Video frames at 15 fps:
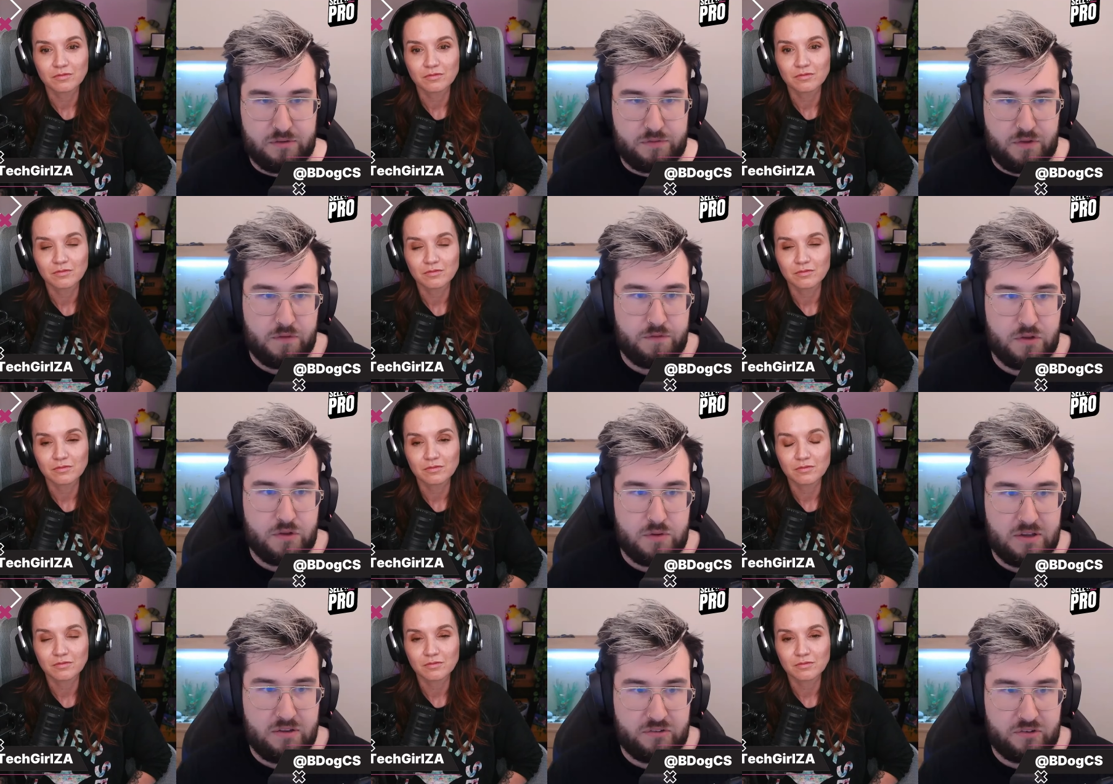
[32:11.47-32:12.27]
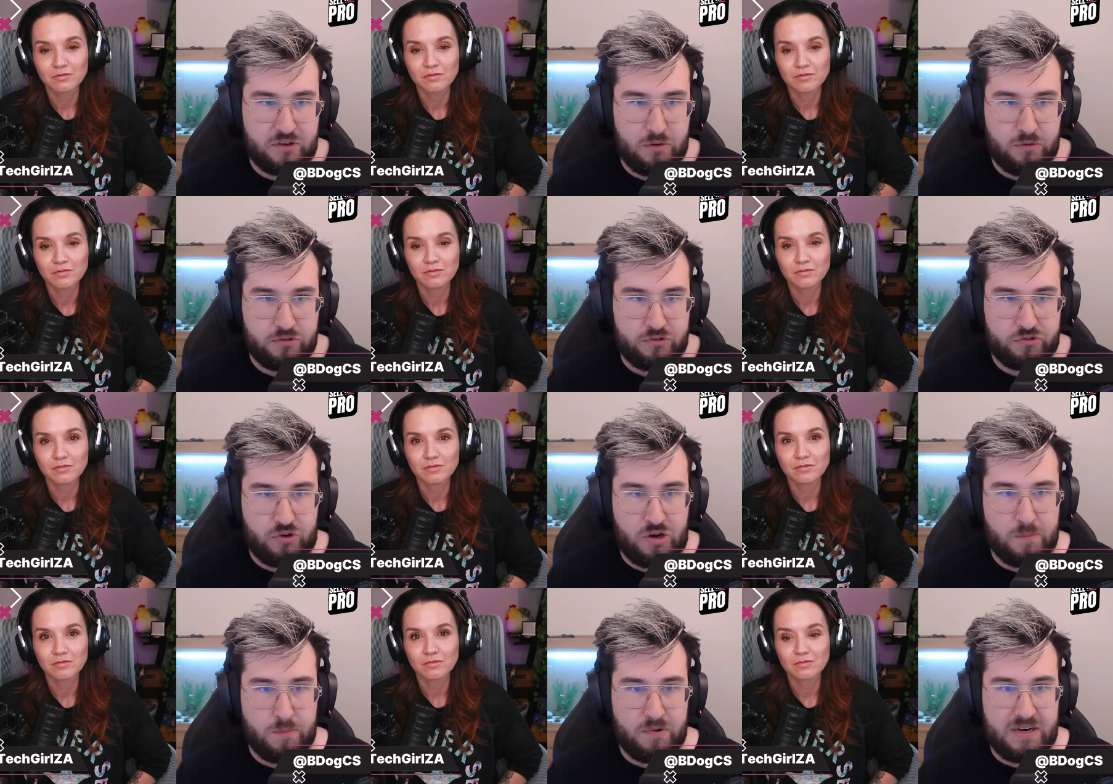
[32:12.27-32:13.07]
Speaker 1: a few years ago as a
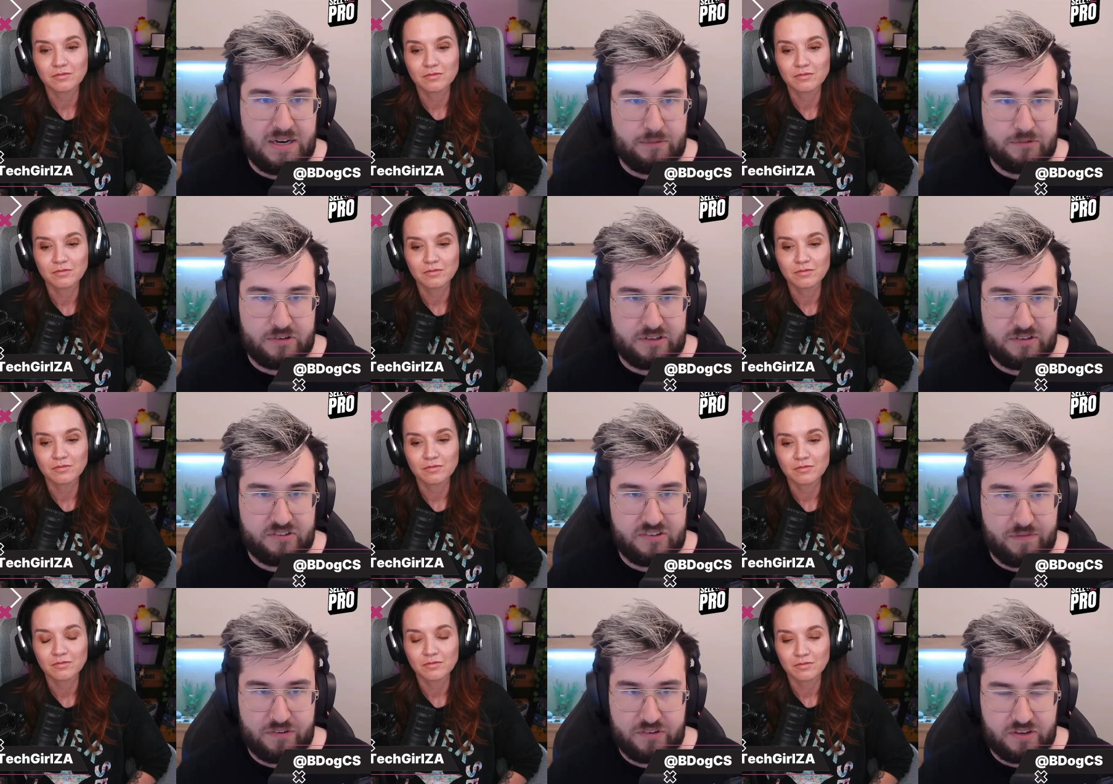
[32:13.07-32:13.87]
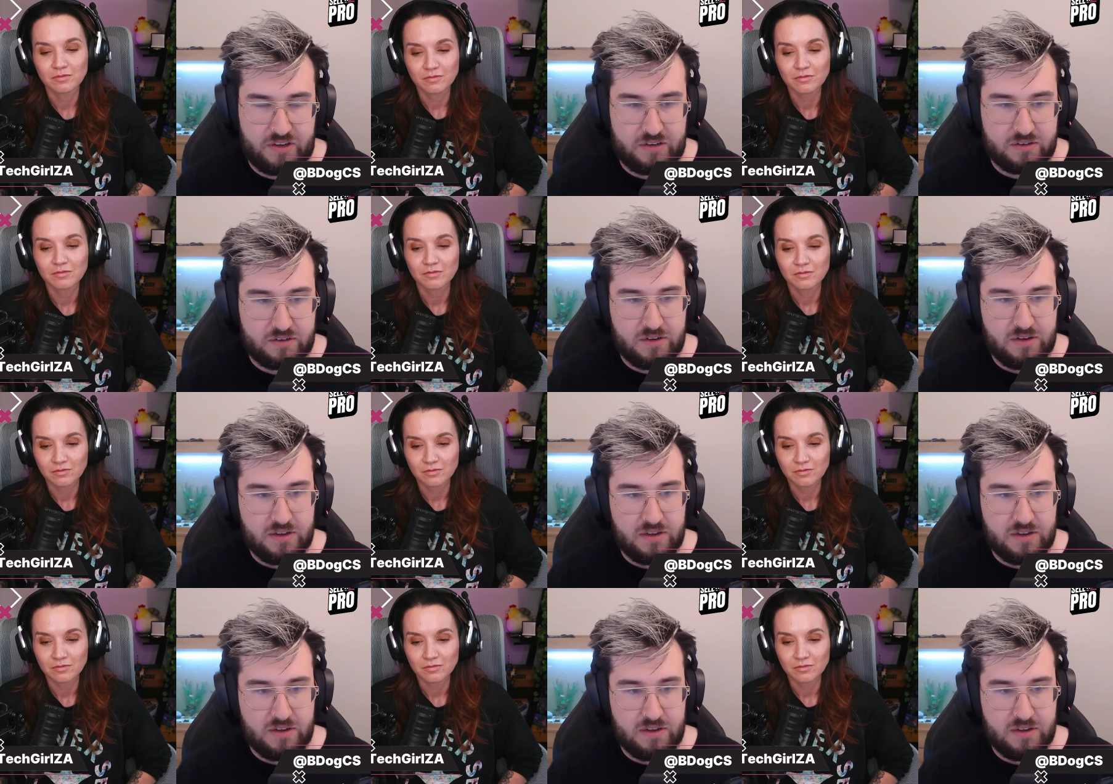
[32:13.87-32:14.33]
streamer, and now he's like 17.